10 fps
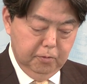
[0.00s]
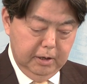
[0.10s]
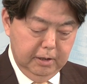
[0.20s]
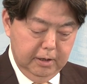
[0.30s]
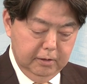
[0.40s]

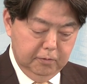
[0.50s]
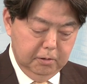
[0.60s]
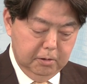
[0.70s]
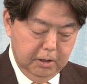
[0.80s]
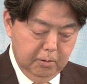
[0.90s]

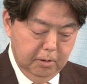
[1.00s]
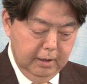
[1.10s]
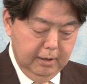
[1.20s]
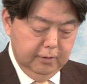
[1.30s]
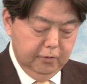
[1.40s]
concern of the
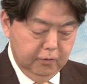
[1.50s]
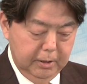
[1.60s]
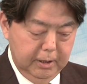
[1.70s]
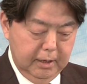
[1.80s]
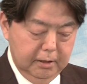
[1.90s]
local people
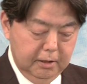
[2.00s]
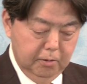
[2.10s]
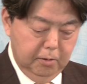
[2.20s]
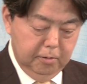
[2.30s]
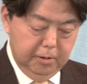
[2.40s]
as well as
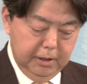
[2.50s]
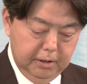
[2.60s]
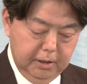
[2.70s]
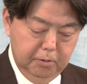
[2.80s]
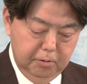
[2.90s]
to have the
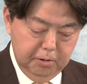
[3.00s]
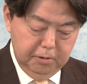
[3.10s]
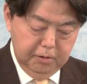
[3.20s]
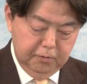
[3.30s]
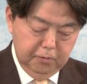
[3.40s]
thorough
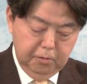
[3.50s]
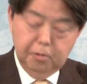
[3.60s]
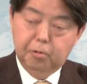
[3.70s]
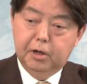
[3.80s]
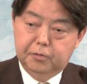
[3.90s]
prevention
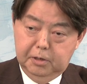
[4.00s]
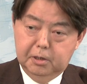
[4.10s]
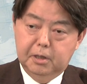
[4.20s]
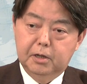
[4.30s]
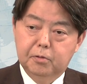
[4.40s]
measures,
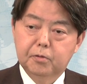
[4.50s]
we